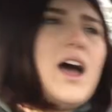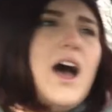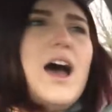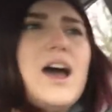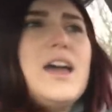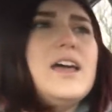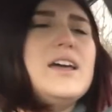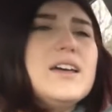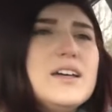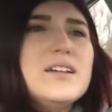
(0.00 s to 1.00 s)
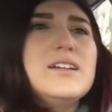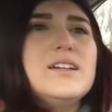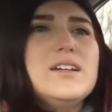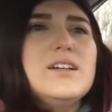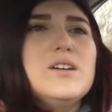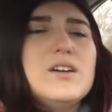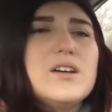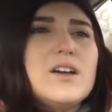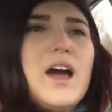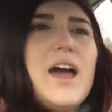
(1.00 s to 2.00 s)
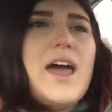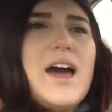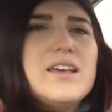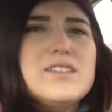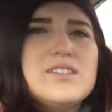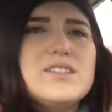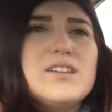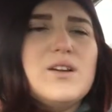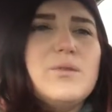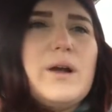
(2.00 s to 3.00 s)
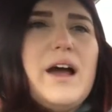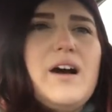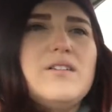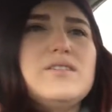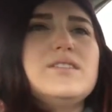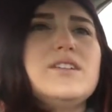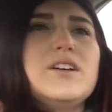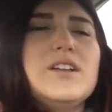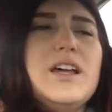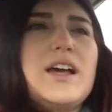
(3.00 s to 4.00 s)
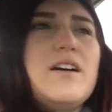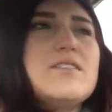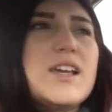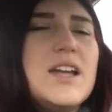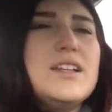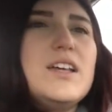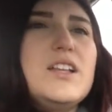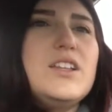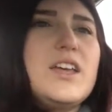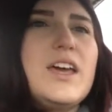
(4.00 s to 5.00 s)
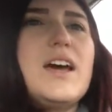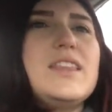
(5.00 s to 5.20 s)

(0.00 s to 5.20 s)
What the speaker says: I asked around, or like I was kind of like looking